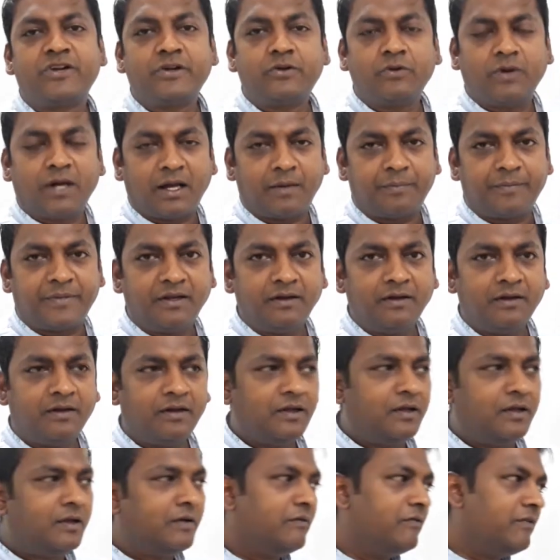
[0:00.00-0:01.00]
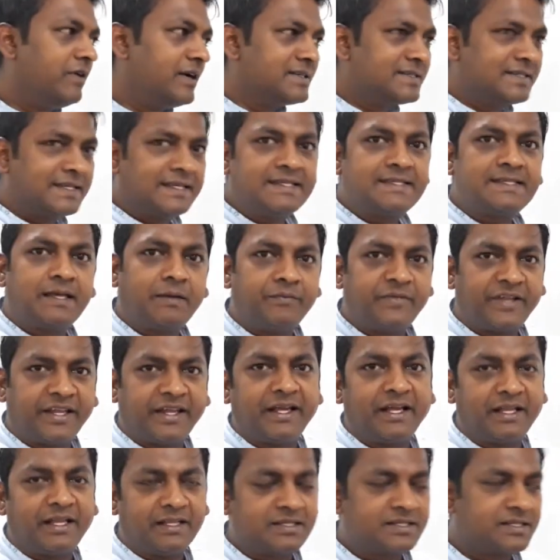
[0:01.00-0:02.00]
to happen versus something
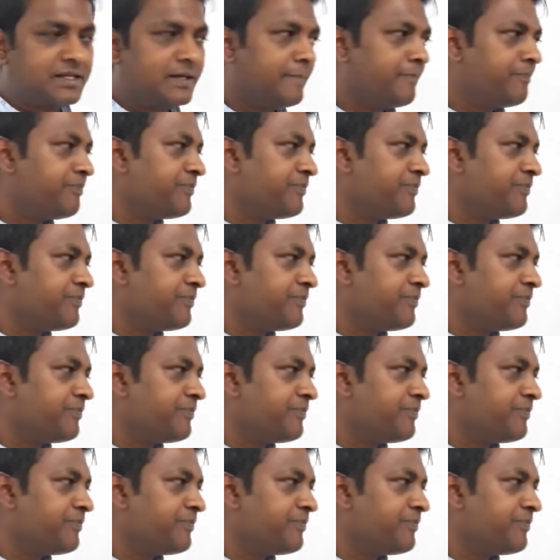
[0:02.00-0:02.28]
else.